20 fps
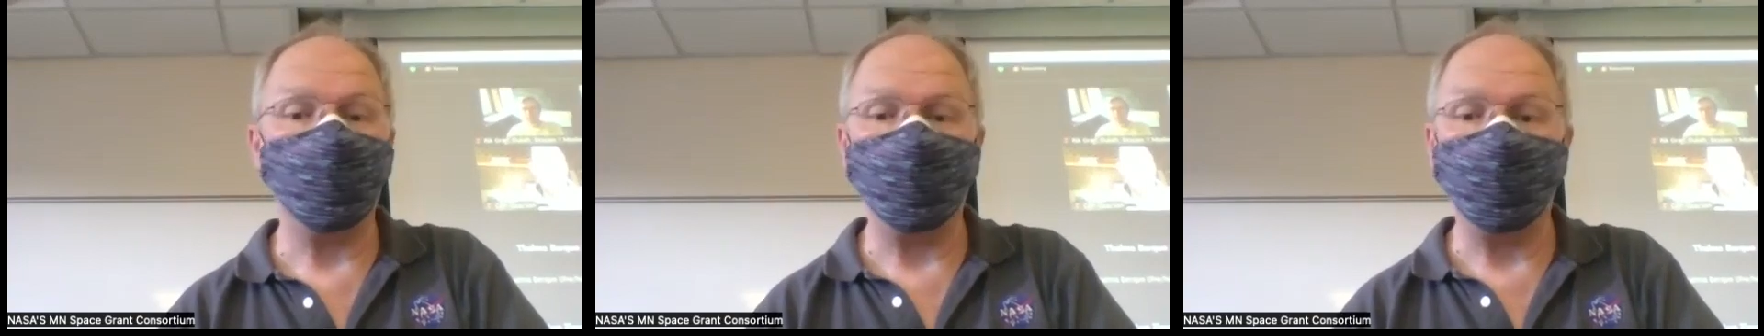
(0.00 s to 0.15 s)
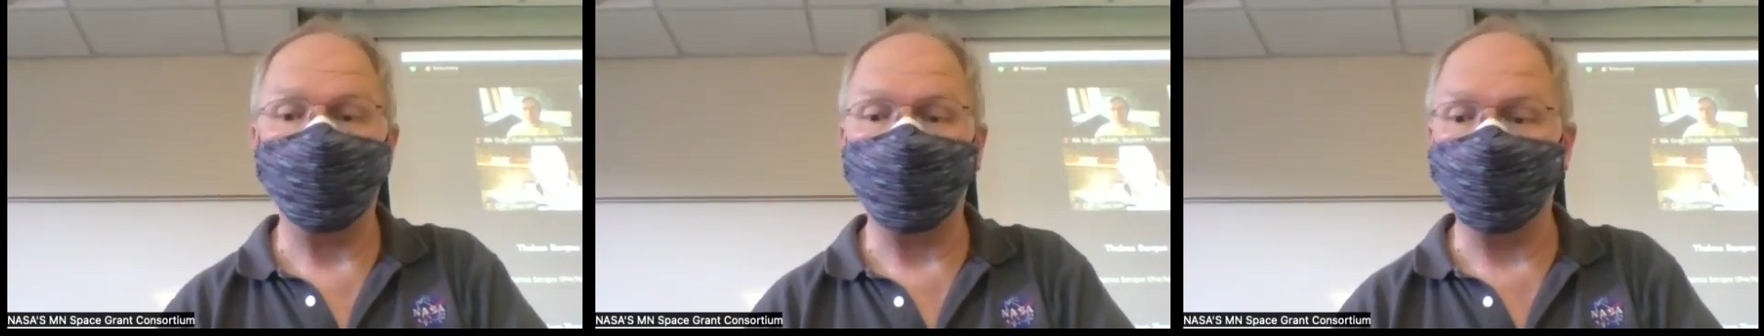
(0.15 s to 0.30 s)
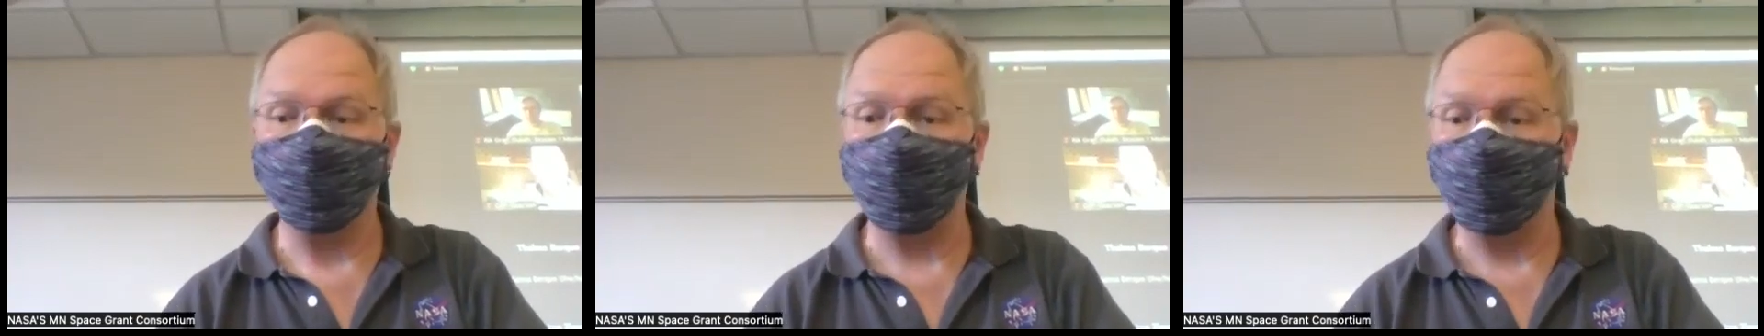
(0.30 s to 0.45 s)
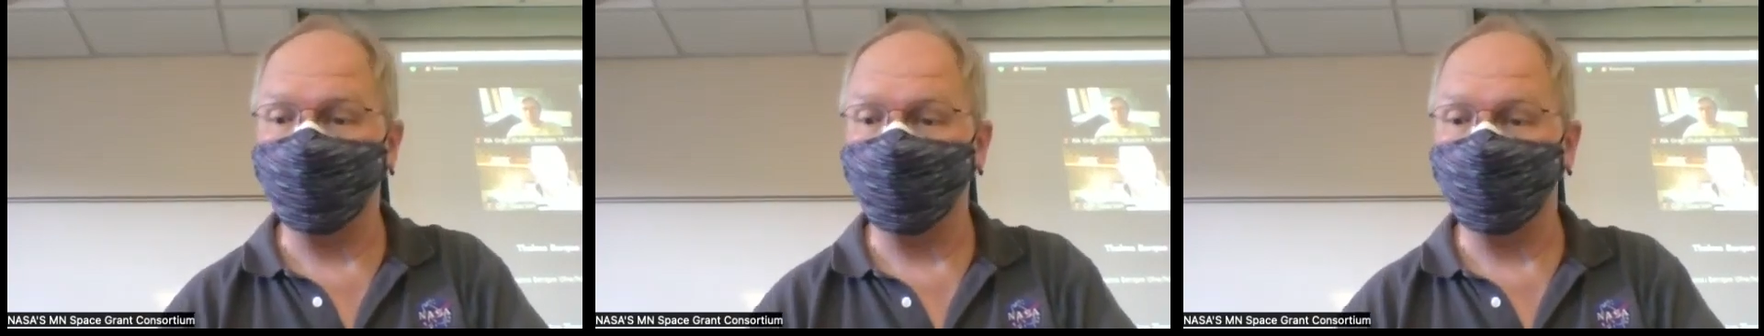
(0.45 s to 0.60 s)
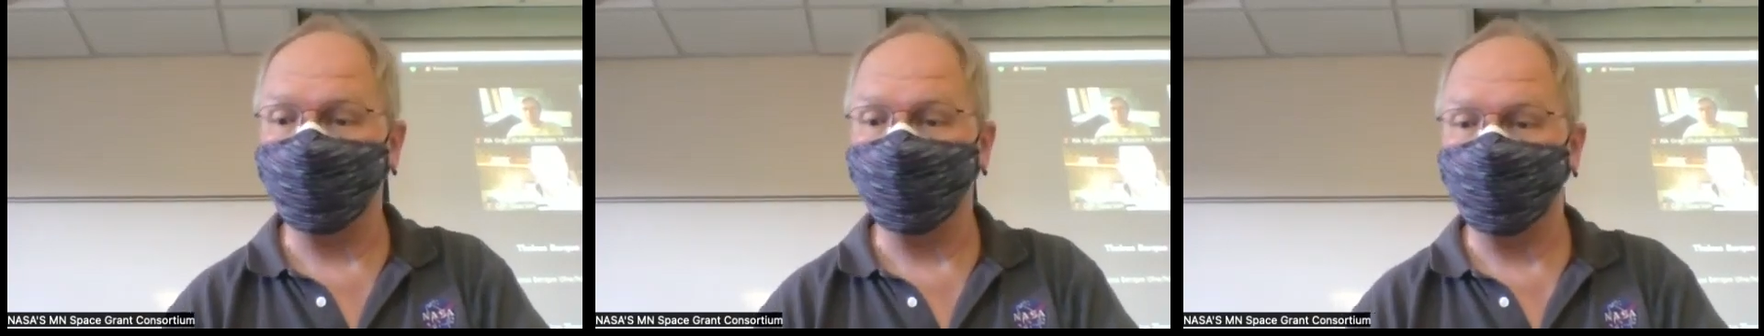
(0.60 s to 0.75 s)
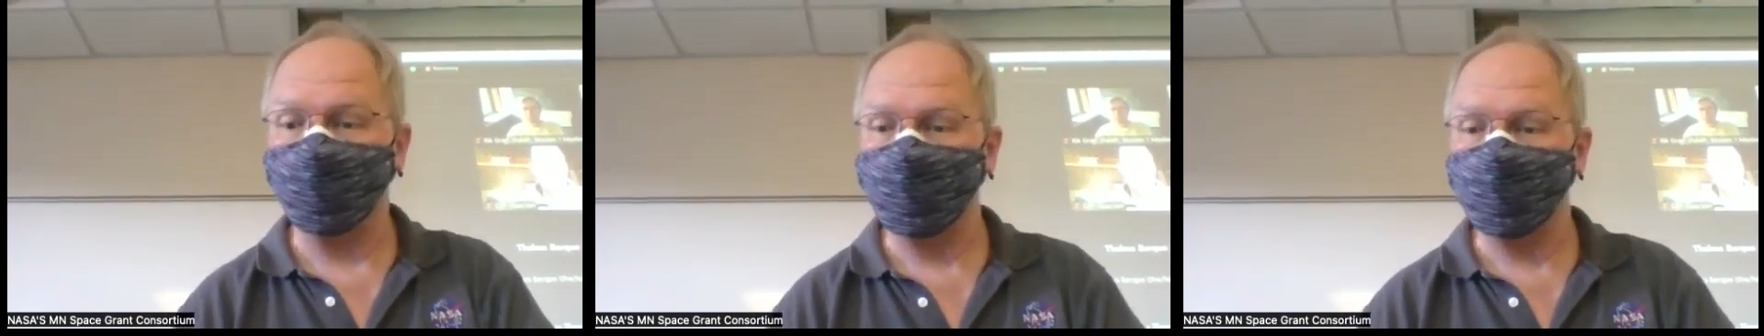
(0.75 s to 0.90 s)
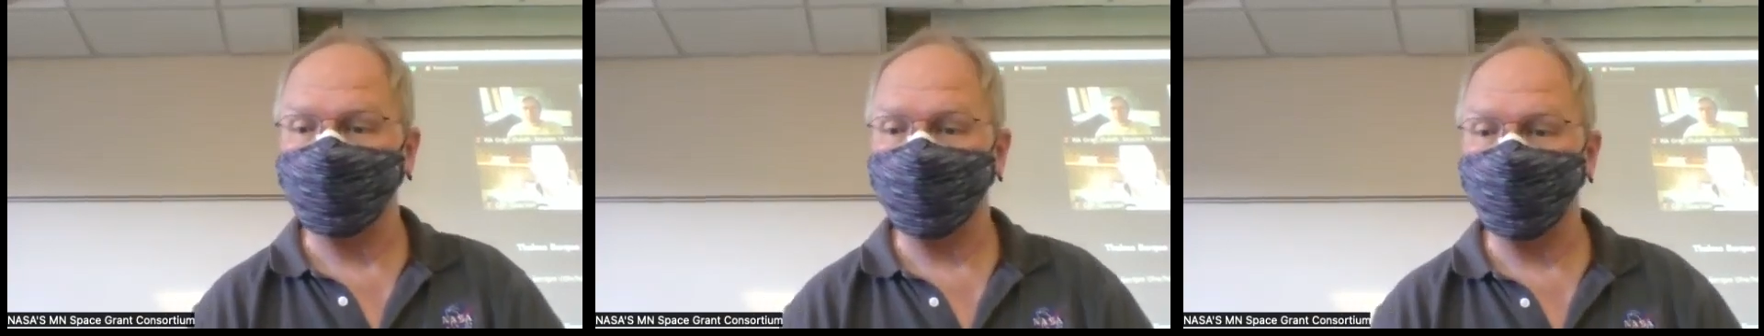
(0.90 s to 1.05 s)
and then we will
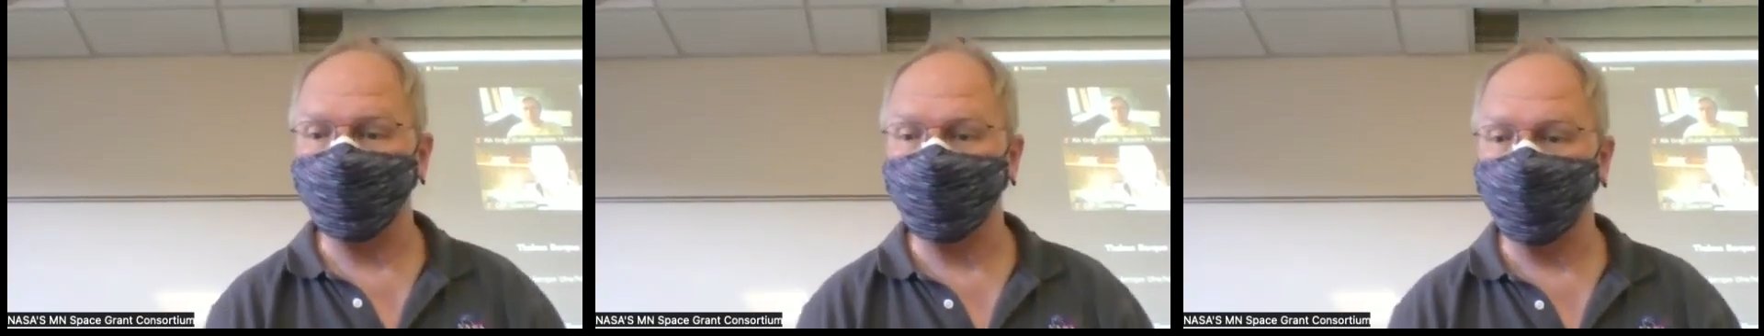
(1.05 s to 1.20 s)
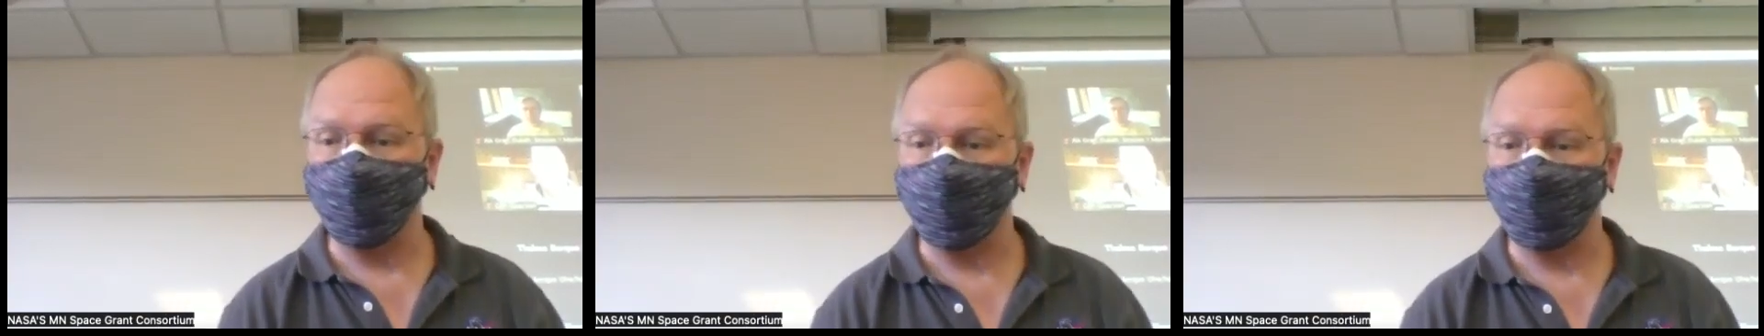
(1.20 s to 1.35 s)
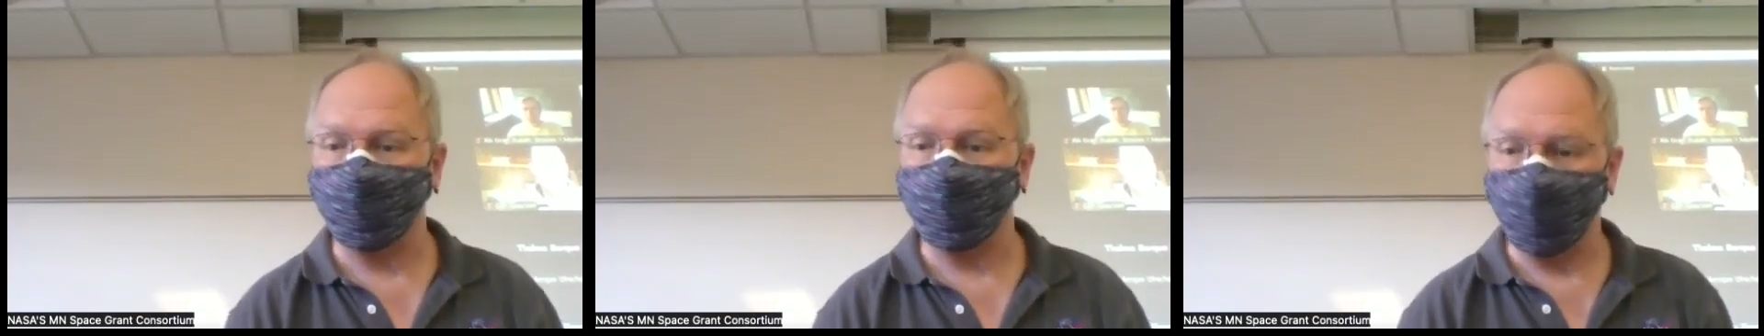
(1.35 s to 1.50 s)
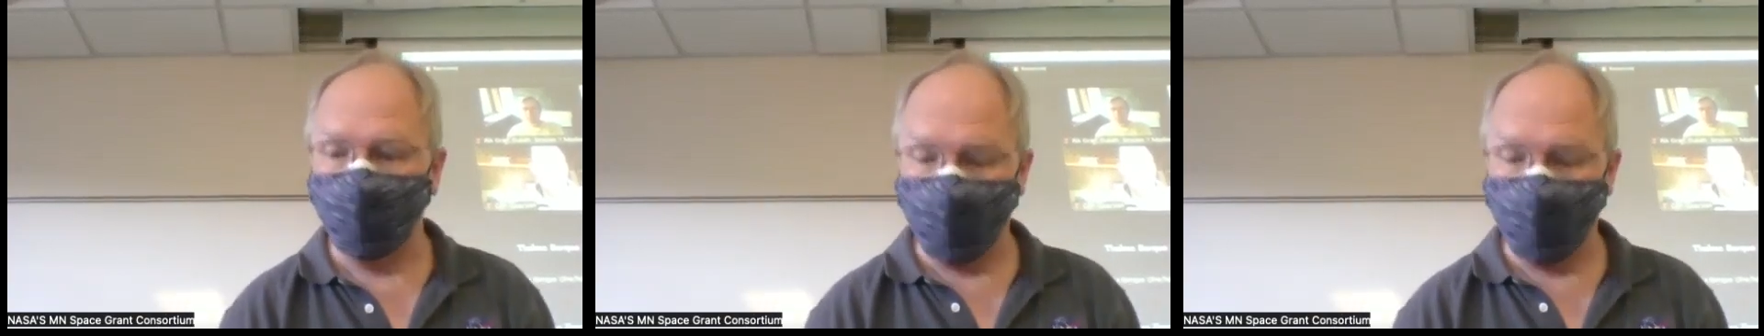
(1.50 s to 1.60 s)
continue at